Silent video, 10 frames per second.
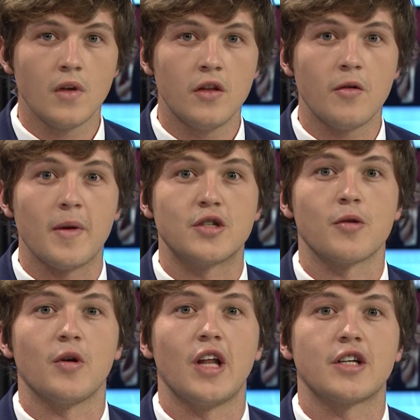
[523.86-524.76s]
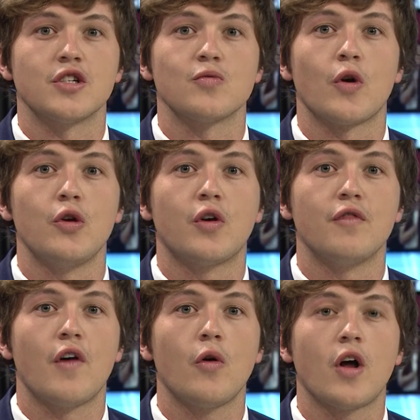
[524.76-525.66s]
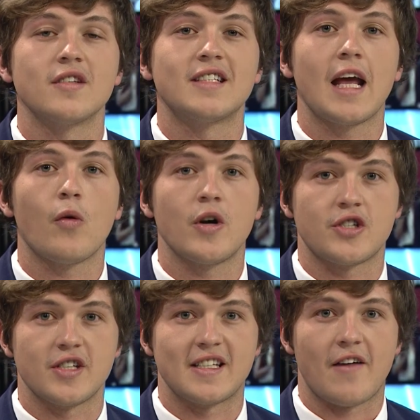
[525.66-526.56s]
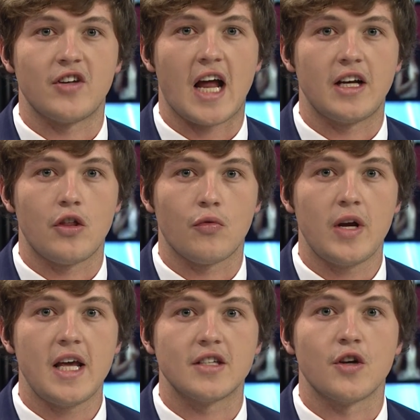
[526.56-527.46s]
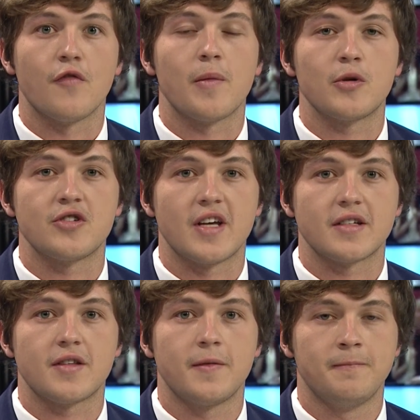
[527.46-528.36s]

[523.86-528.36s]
The midterm elections where you can vote on State Question 793 is November 6th.